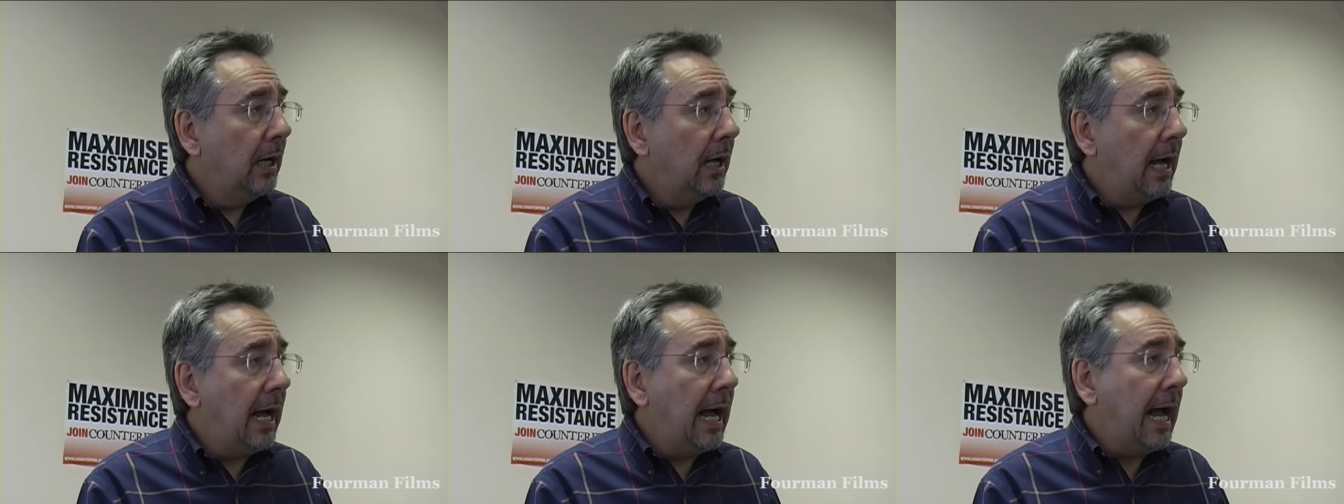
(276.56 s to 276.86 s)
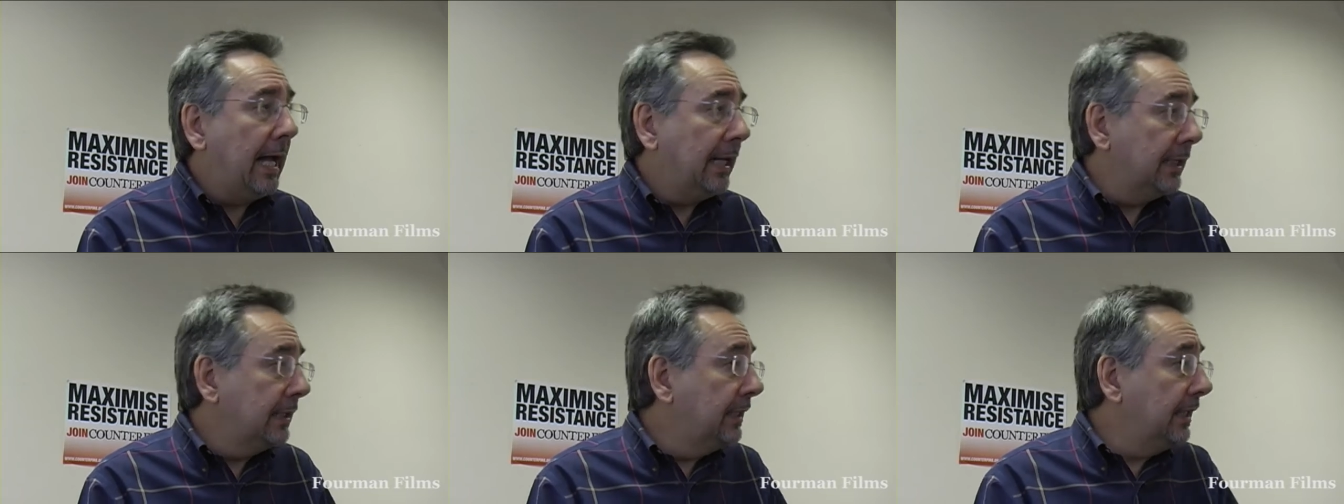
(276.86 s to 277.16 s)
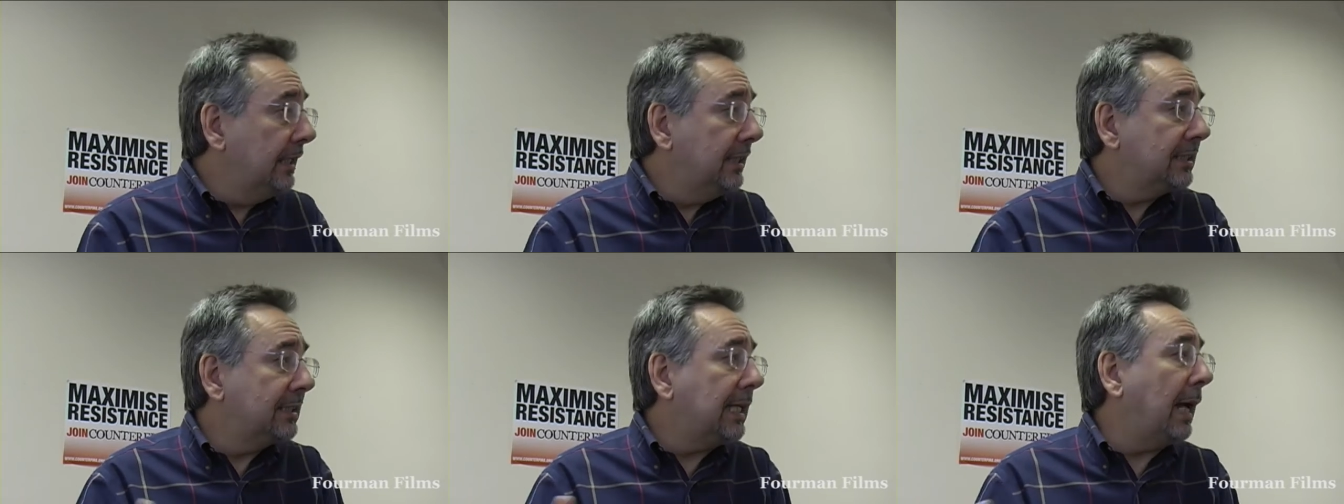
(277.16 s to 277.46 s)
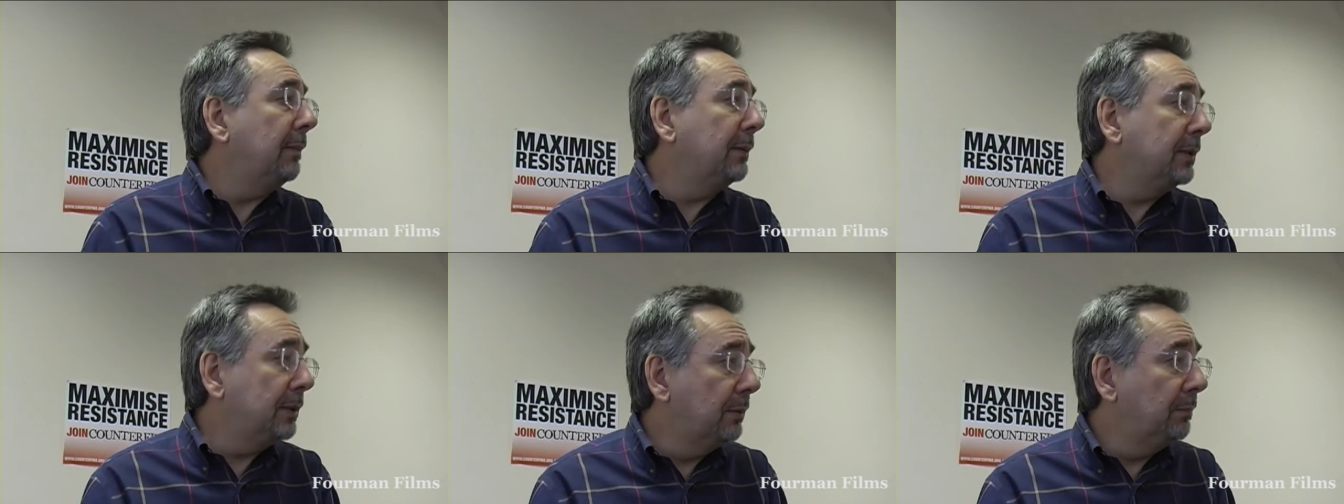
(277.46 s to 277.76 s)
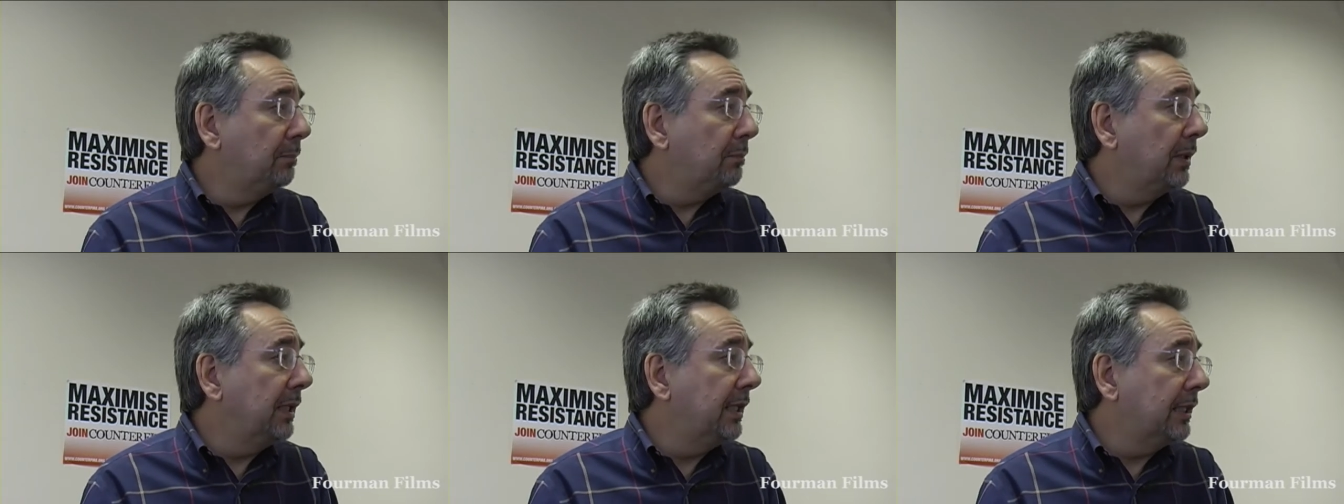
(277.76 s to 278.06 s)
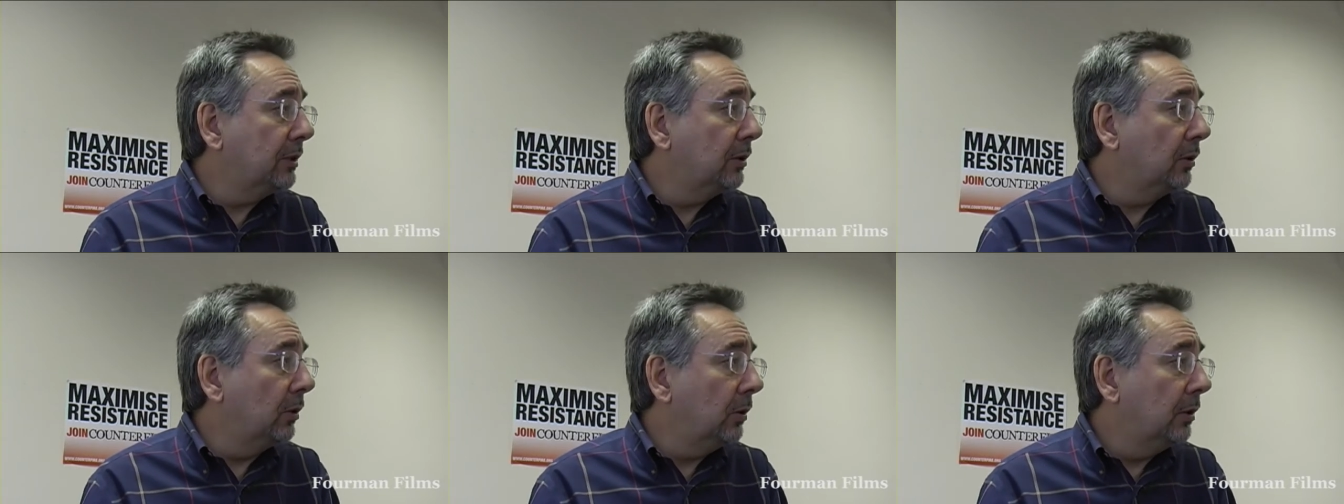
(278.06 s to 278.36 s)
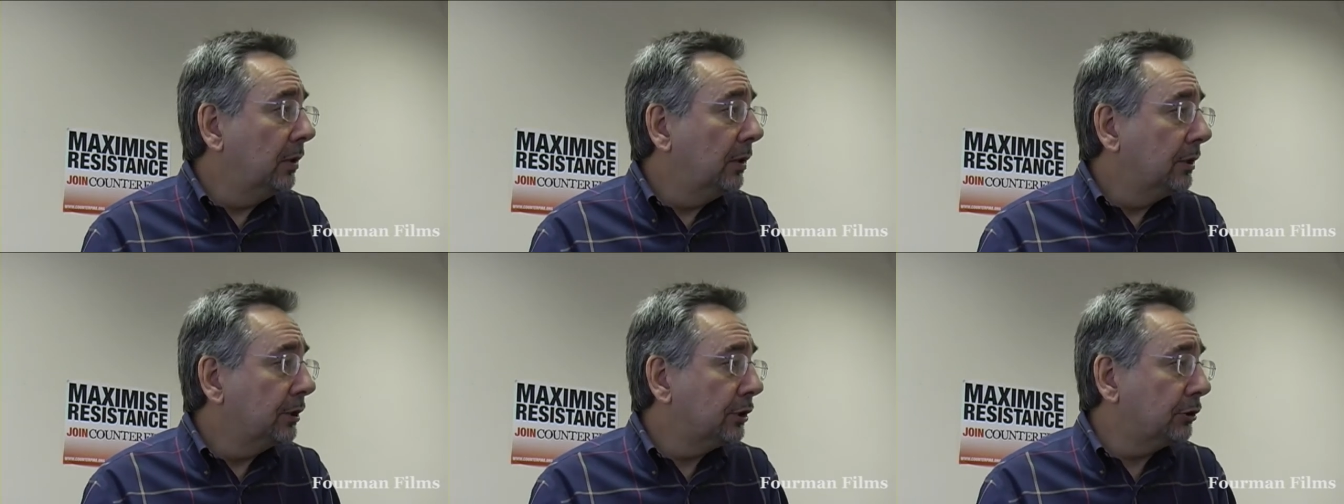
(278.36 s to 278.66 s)
and the establishment
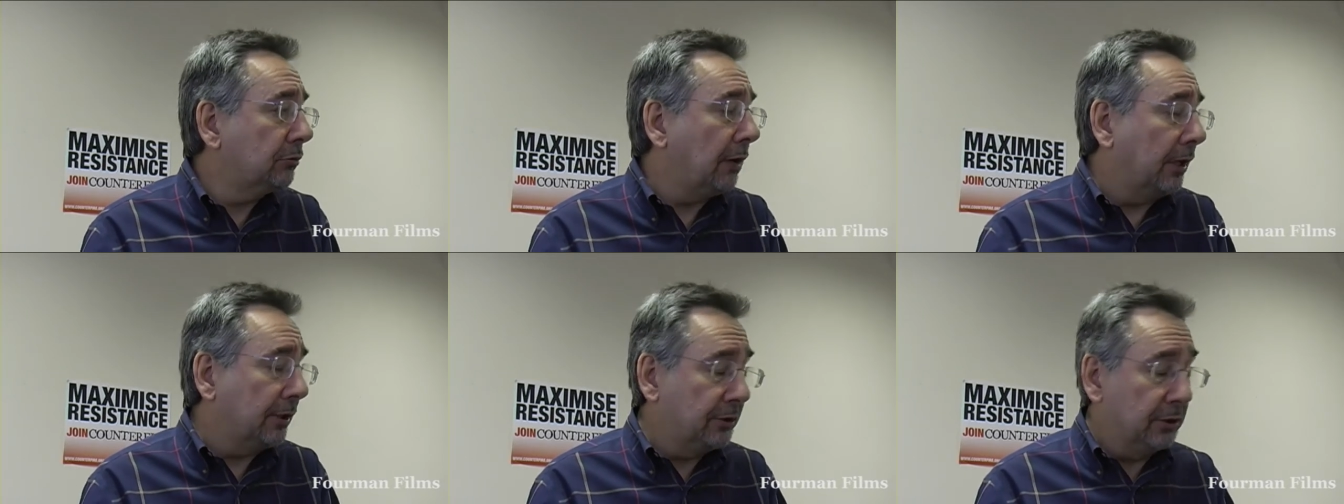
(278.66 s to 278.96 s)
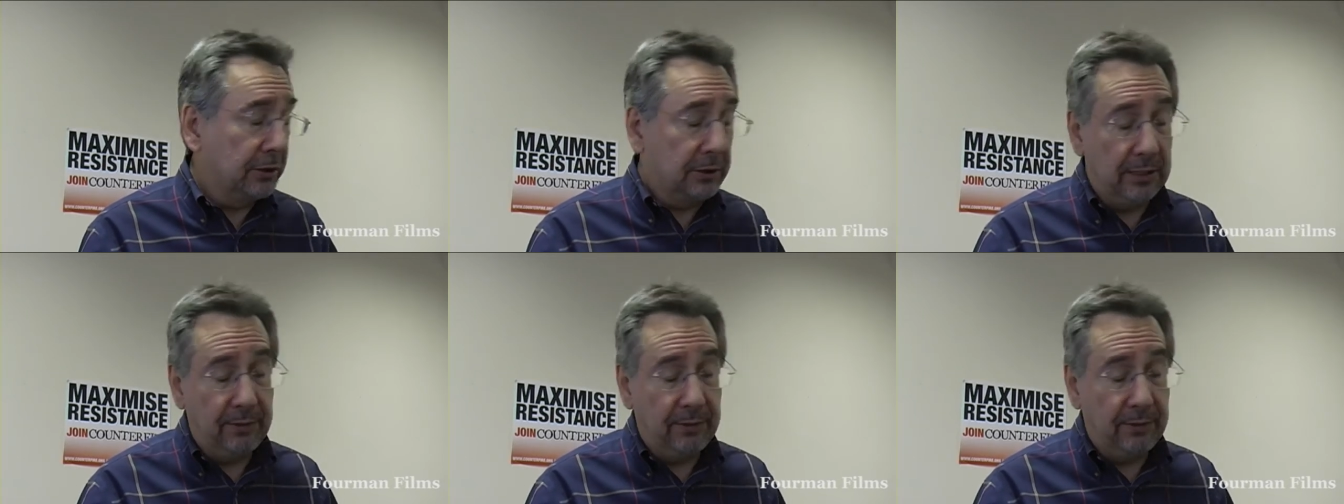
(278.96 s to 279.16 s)
political structures.